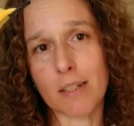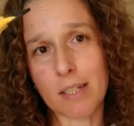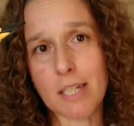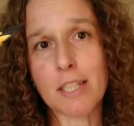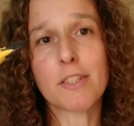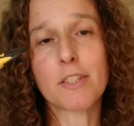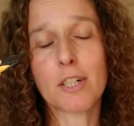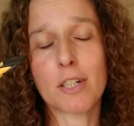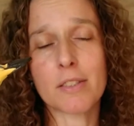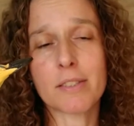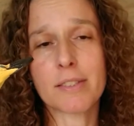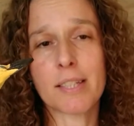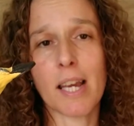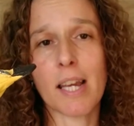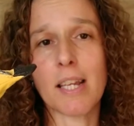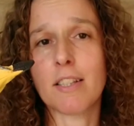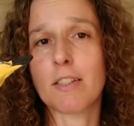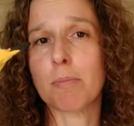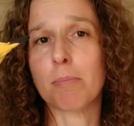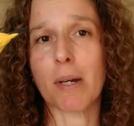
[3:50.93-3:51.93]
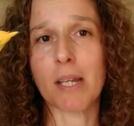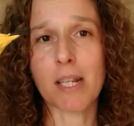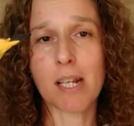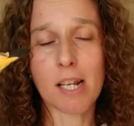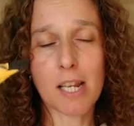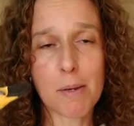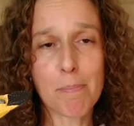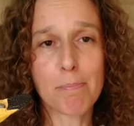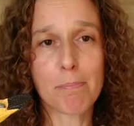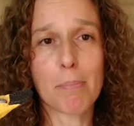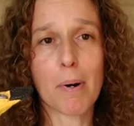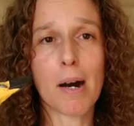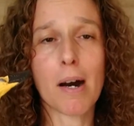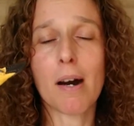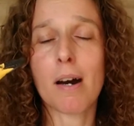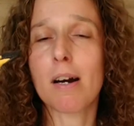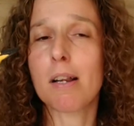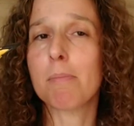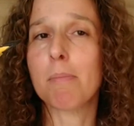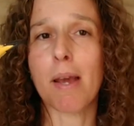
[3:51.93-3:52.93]
It contains my lip
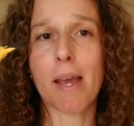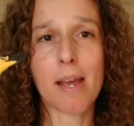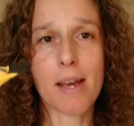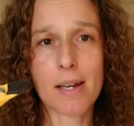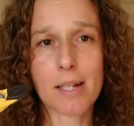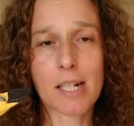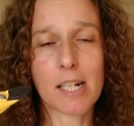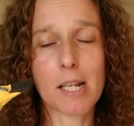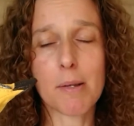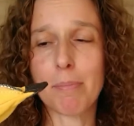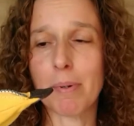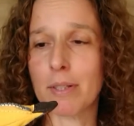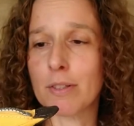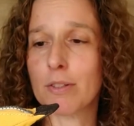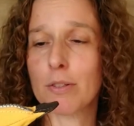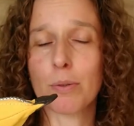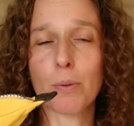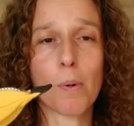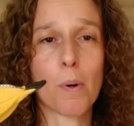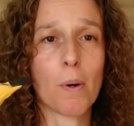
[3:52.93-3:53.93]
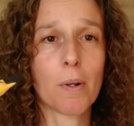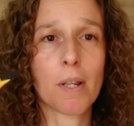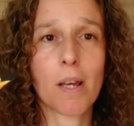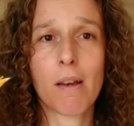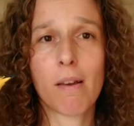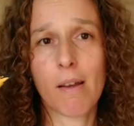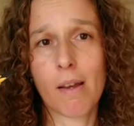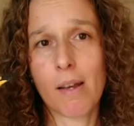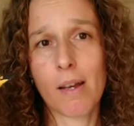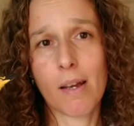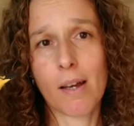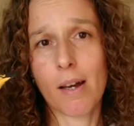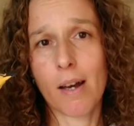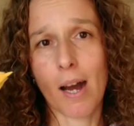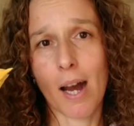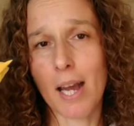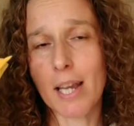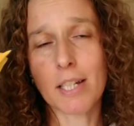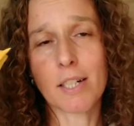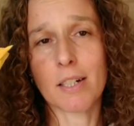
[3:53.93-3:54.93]
balm, hair clip, and so on.
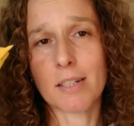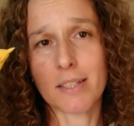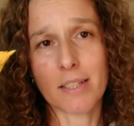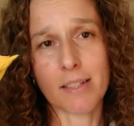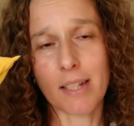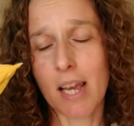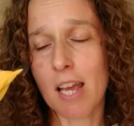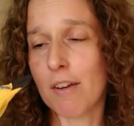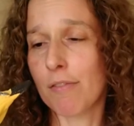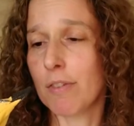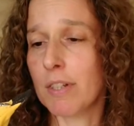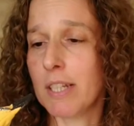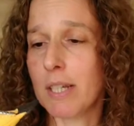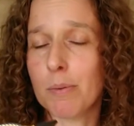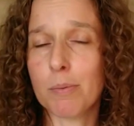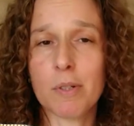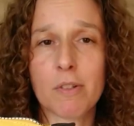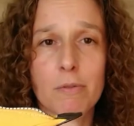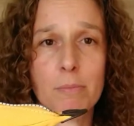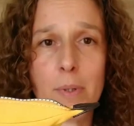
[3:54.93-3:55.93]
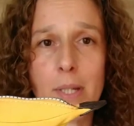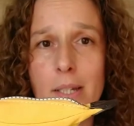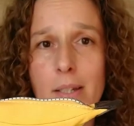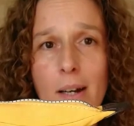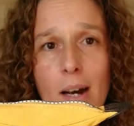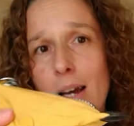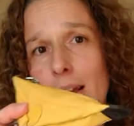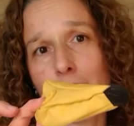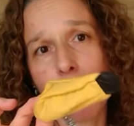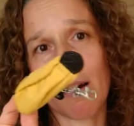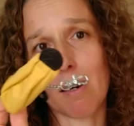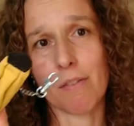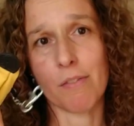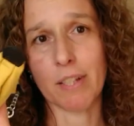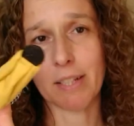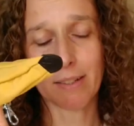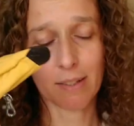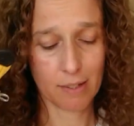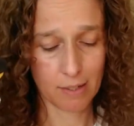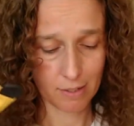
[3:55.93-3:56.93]
I got it every day with me. I love
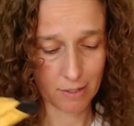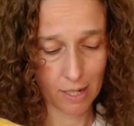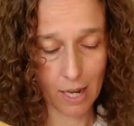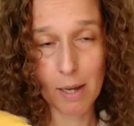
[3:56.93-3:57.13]
it.